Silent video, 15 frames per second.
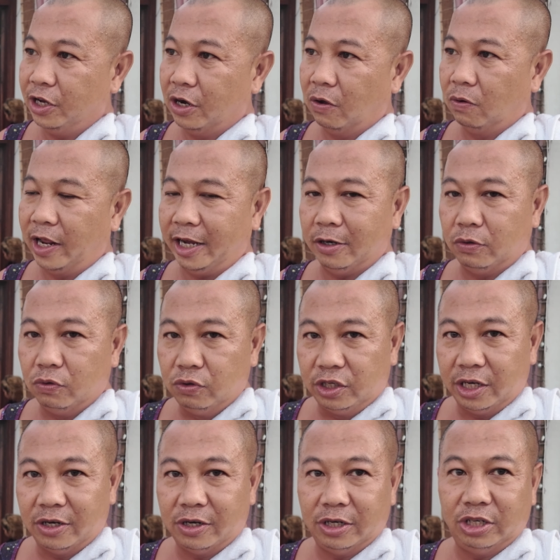you know, like
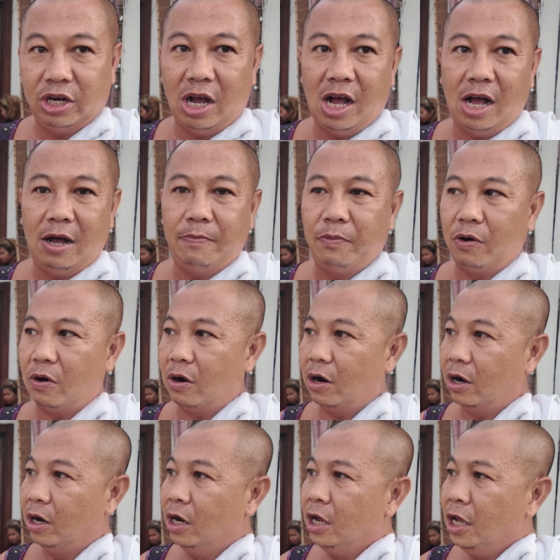losing her job
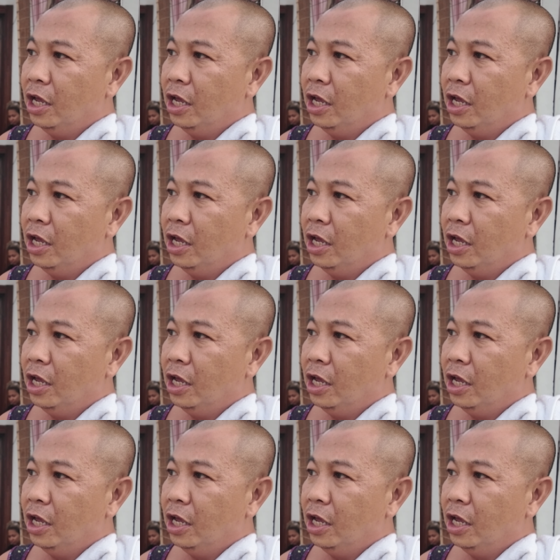or,